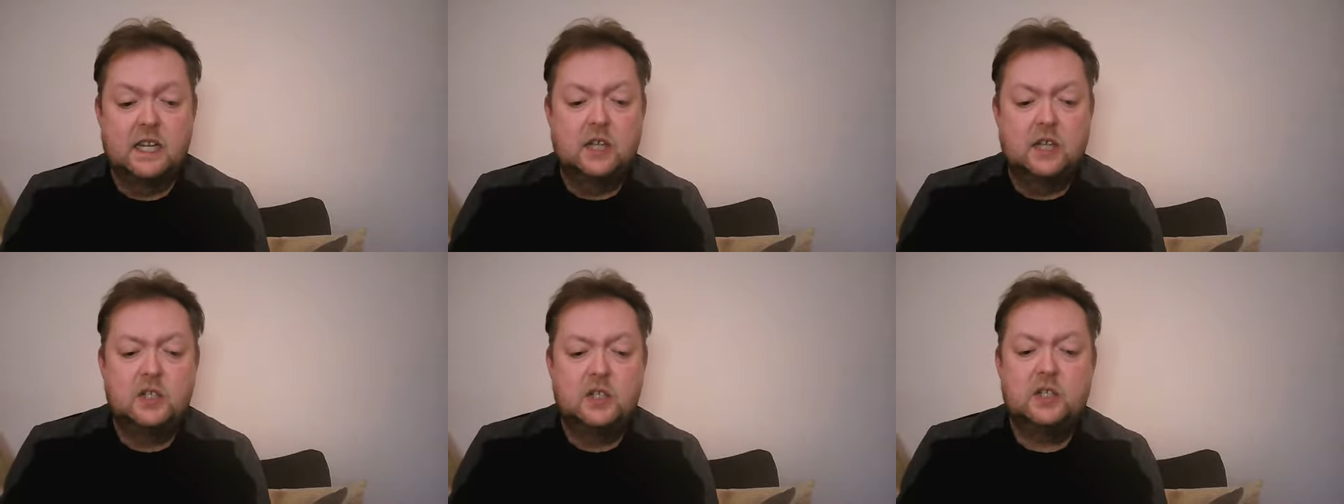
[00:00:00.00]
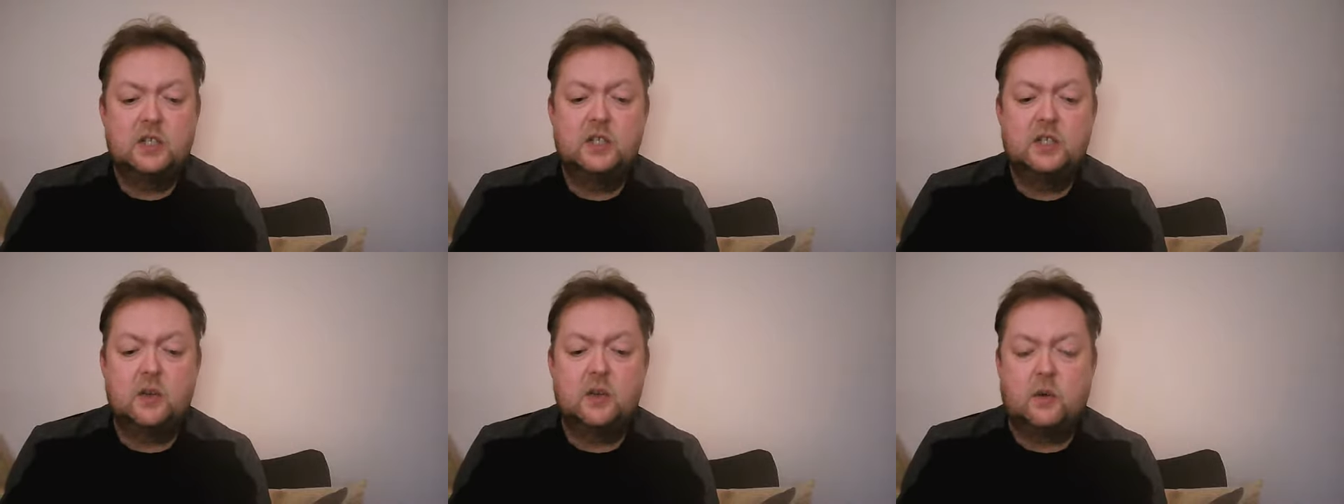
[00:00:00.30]

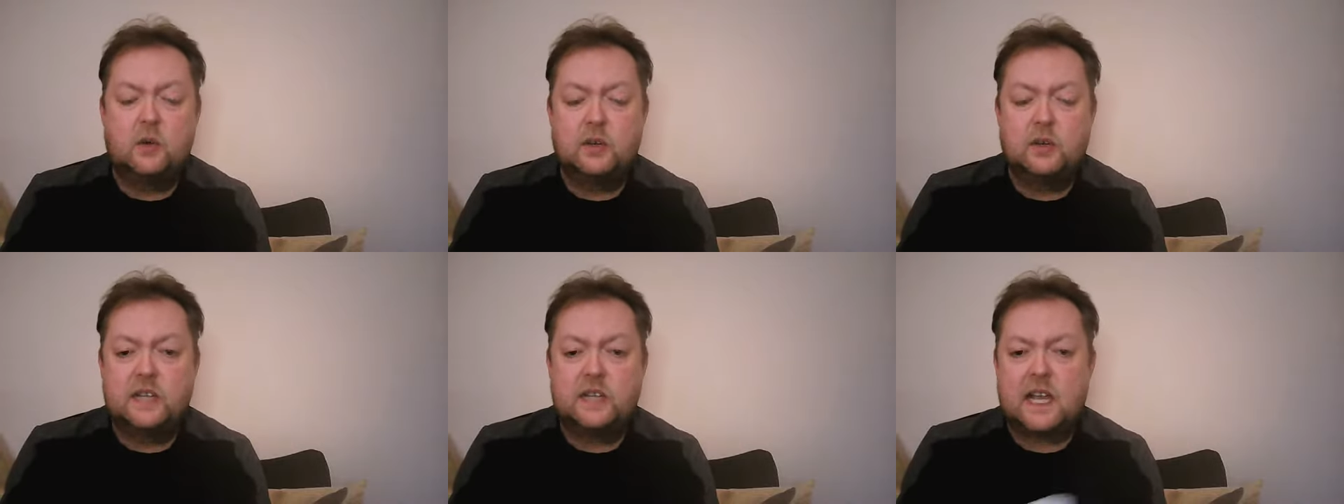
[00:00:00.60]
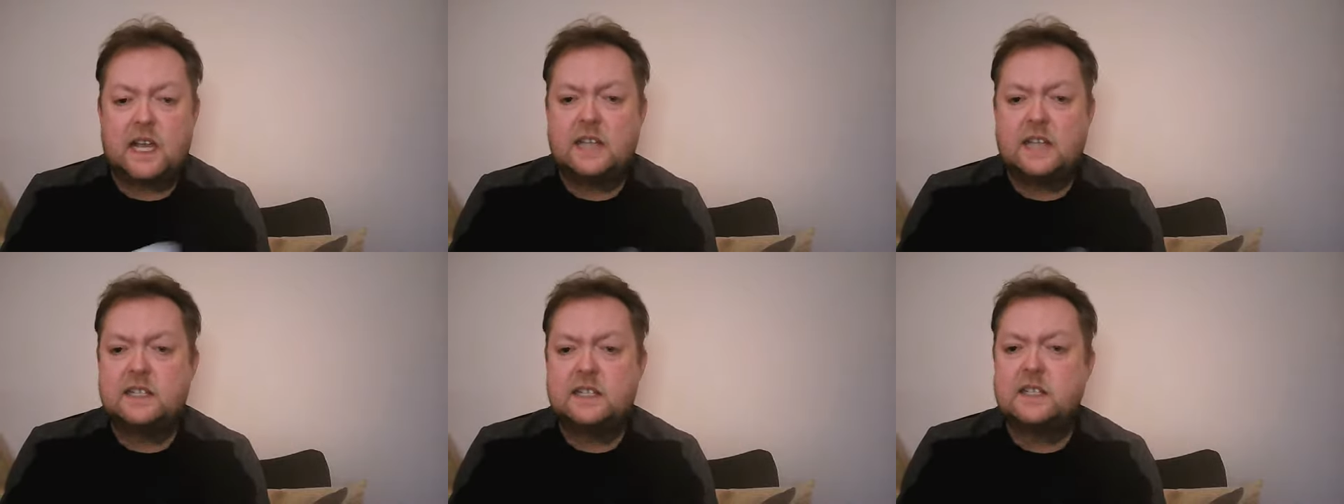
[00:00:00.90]
So
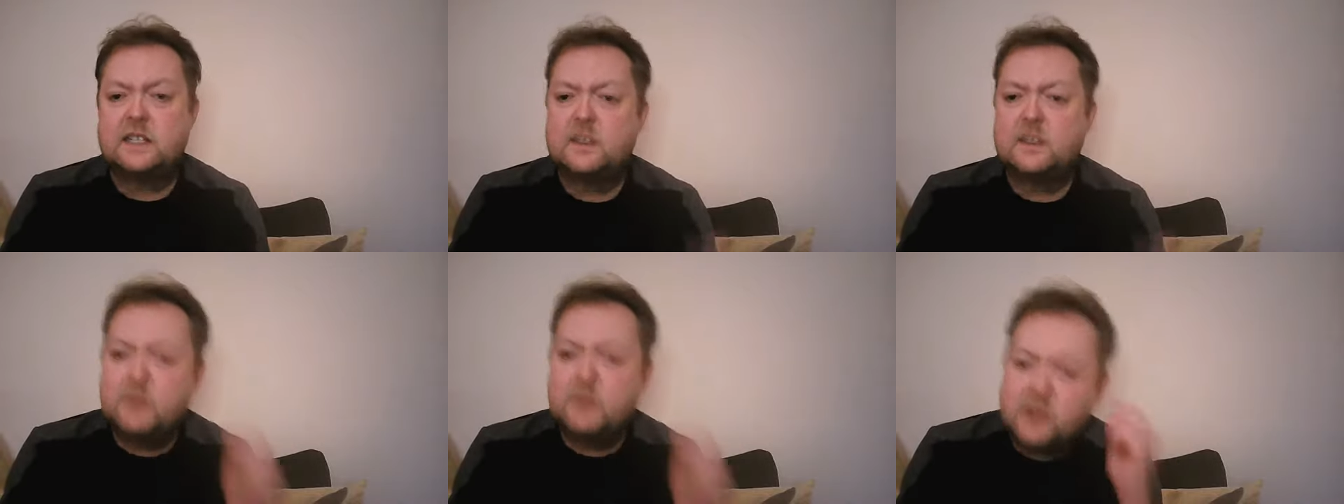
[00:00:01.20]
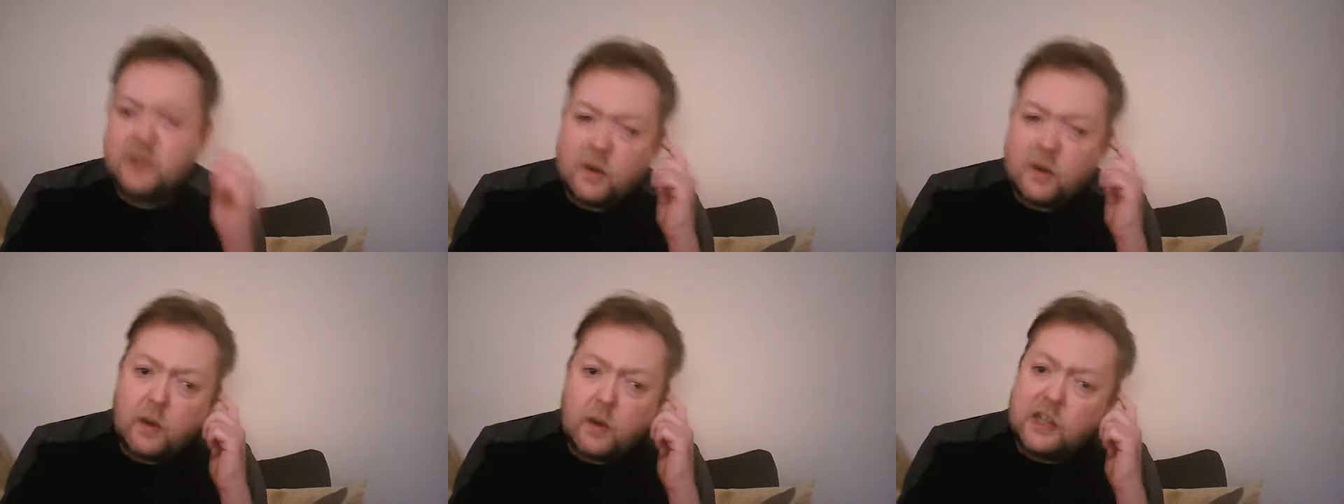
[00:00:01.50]
to answer some of
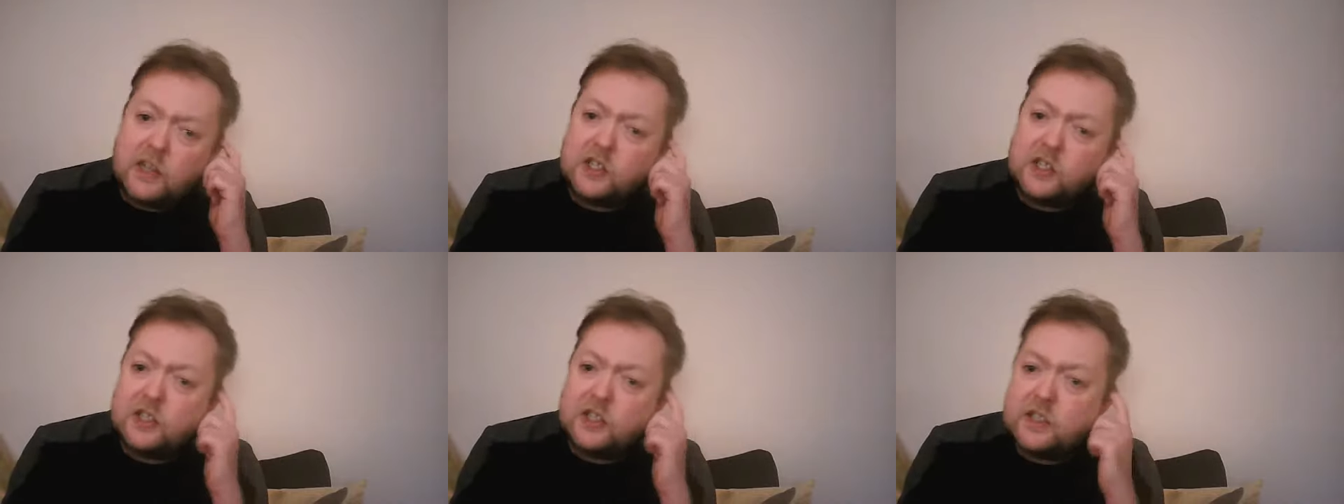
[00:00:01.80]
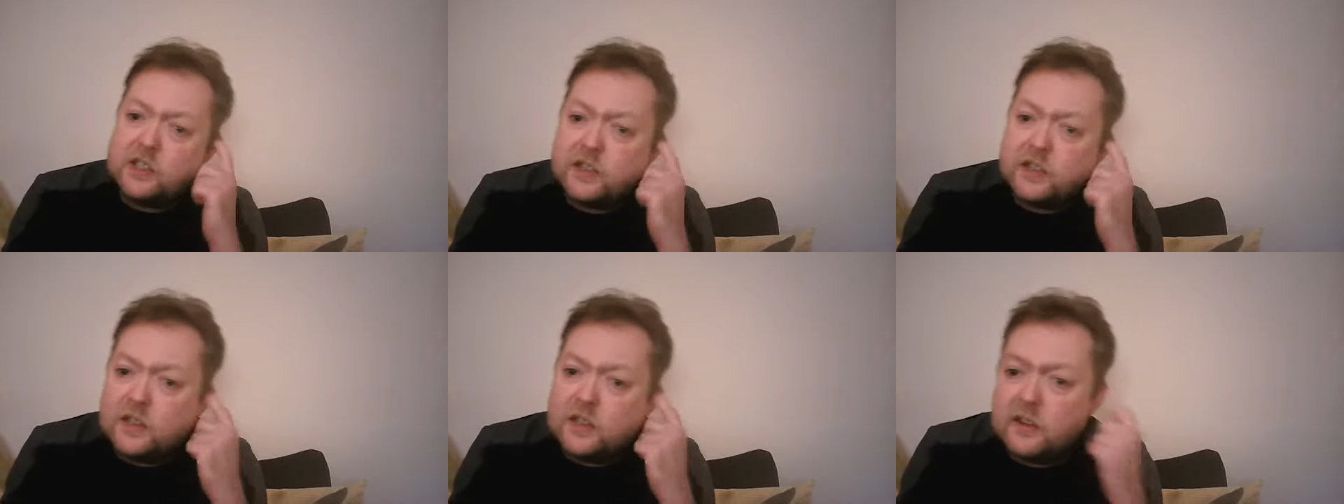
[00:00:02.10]
the
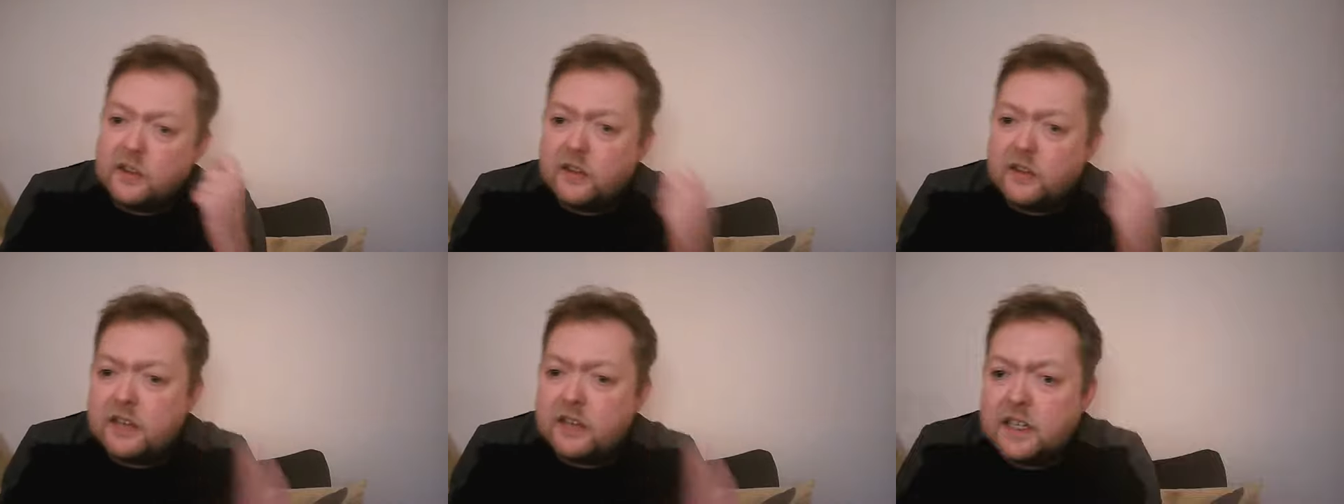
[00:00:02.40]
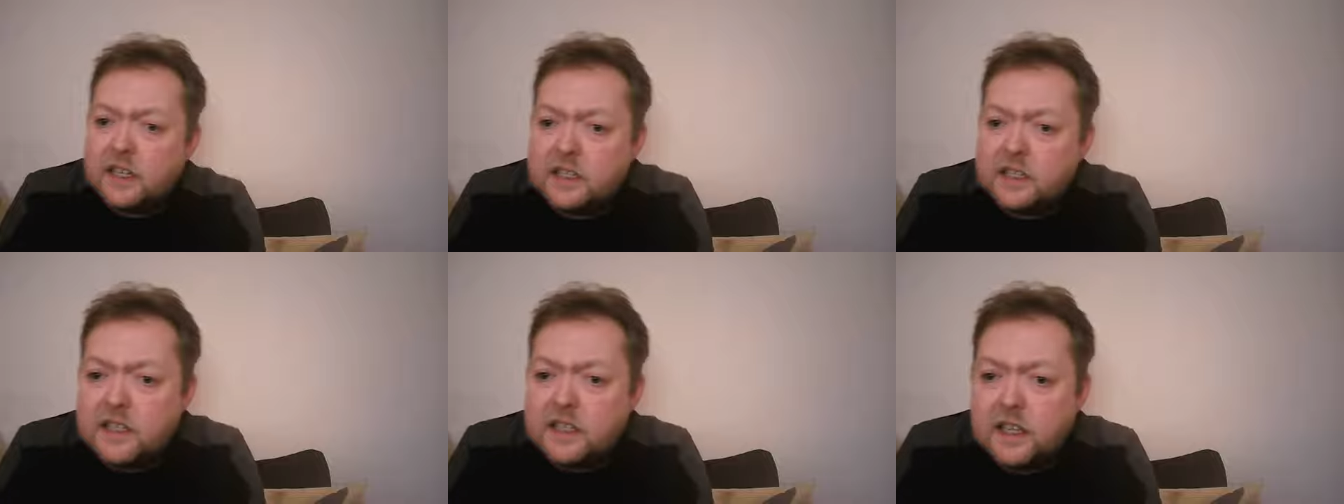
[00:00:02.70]
questions and the other things